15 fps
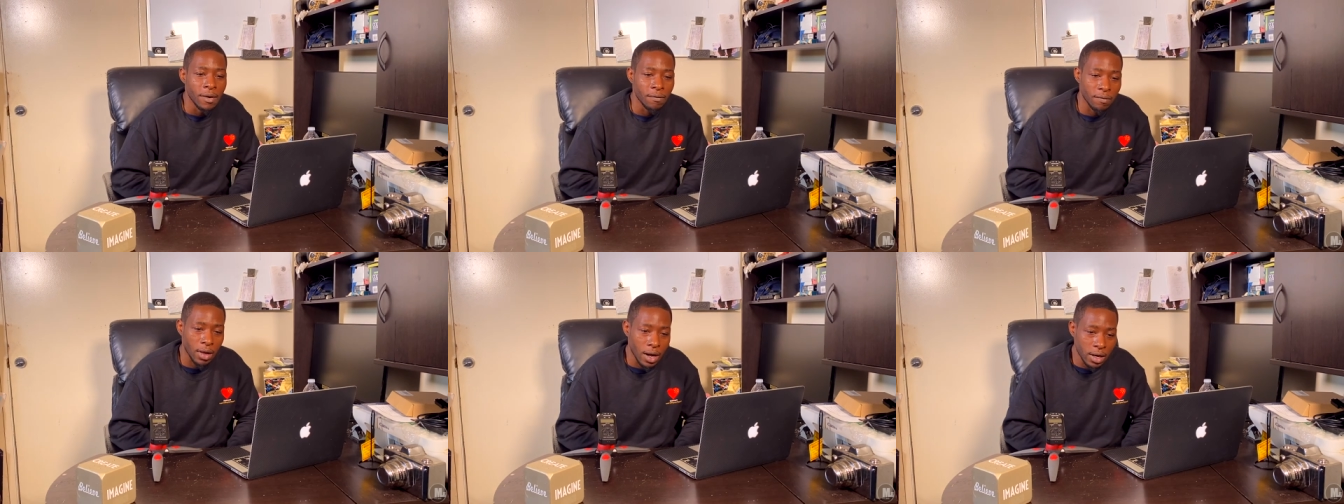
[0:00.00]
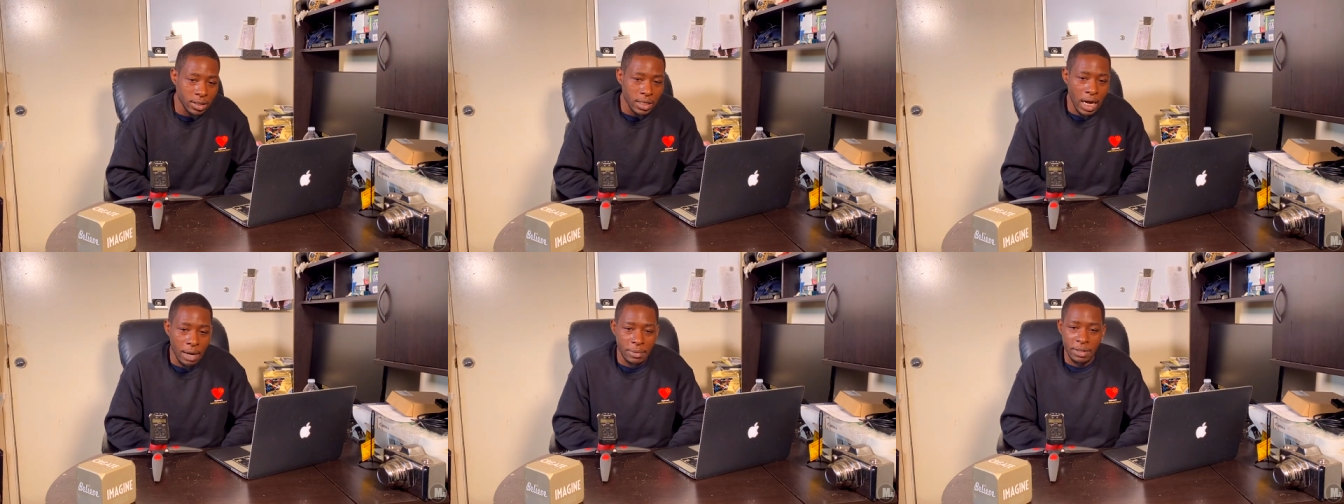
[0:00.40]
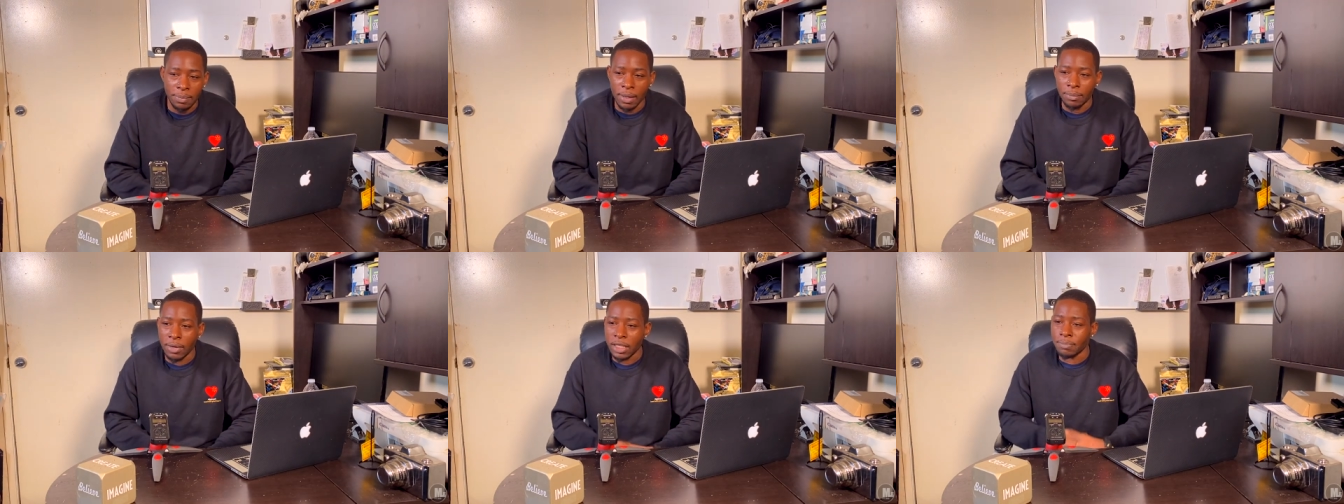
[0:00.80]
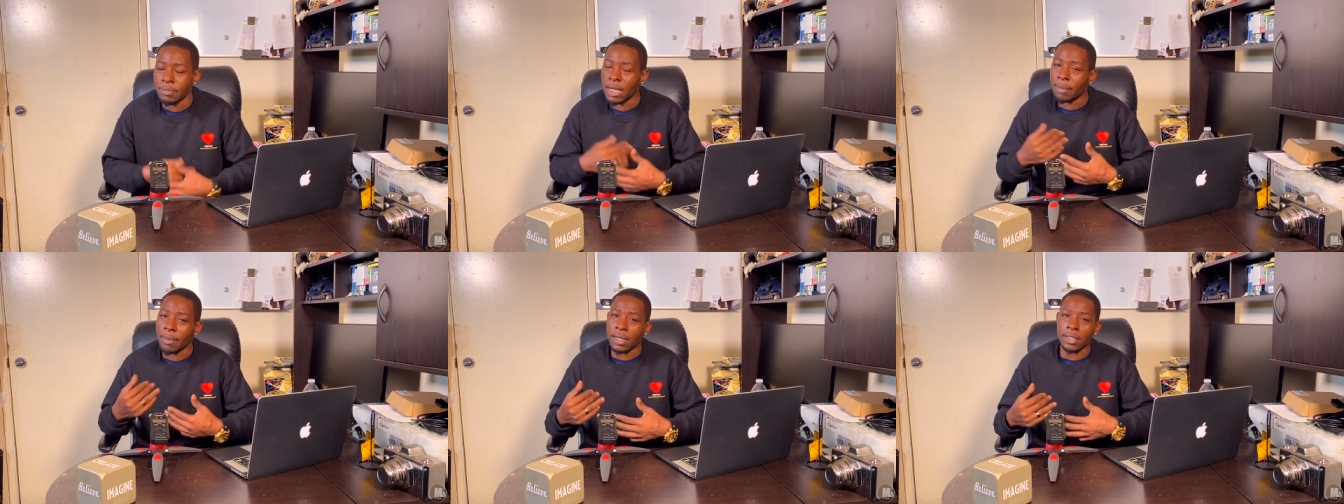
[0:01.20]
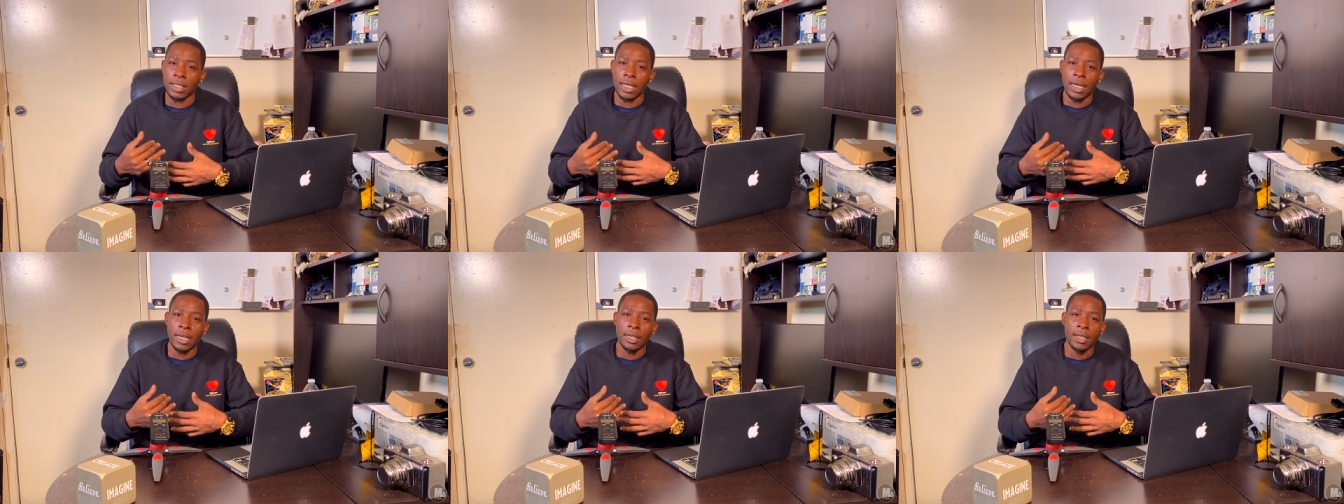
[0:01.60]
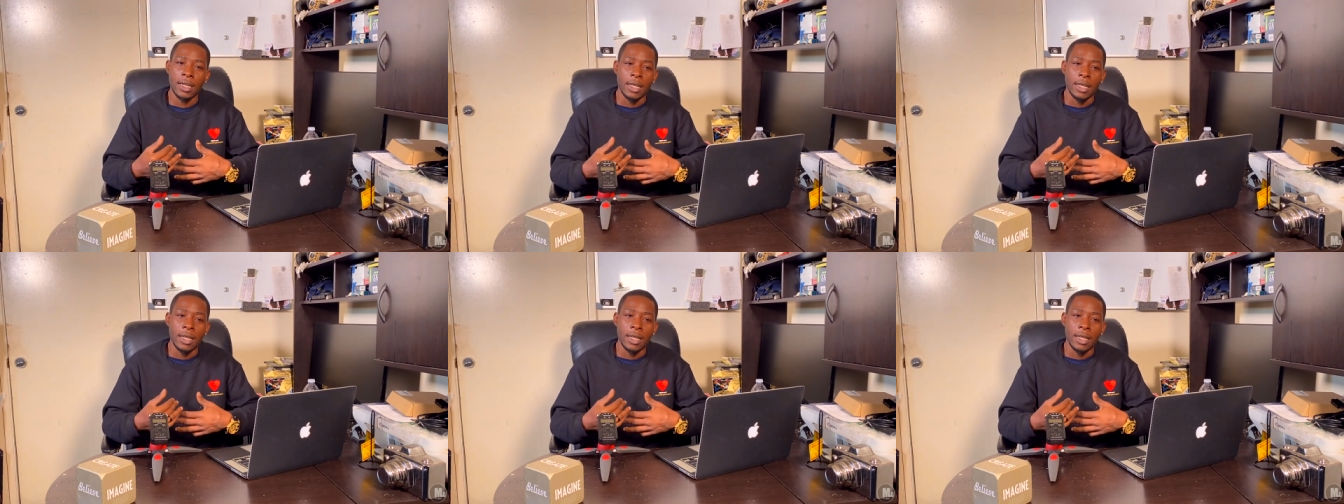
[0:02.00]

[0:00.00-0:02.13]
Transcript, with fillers: Vlog time is pretty much me and my son.